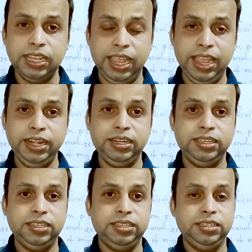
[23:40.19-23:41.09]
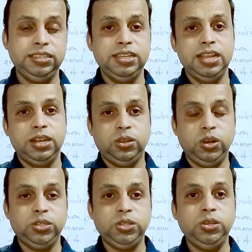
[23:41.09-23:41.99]
And
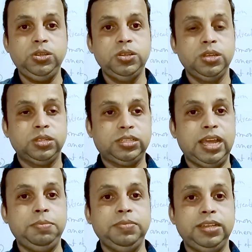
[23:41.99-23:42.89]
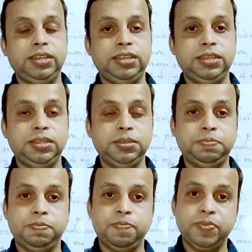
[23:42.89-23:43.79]
also some
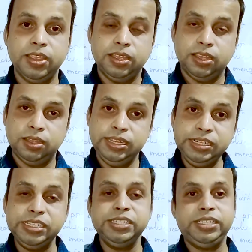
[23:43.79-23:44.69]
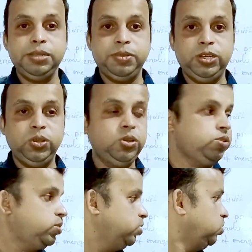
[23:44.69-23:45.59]
interesting
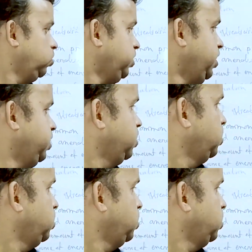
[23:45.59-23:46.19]
videos, okay,